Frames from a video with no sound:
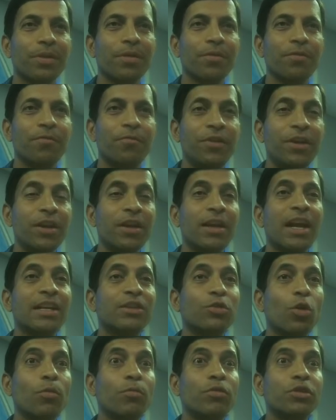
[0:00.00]
Fear has
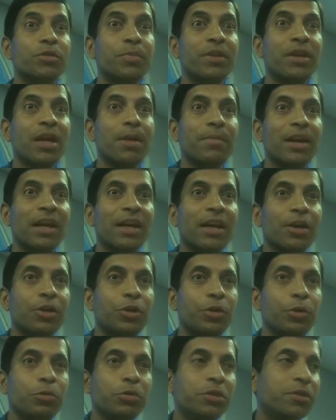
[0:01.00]
almost become like a
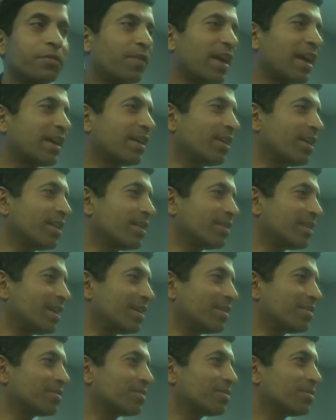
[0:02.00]
huge factory
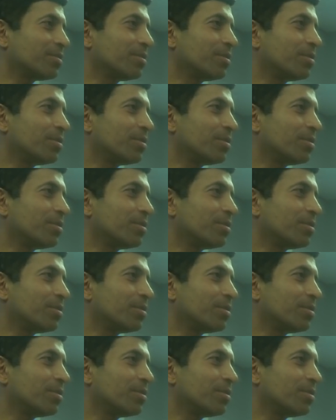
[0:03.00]
inside us.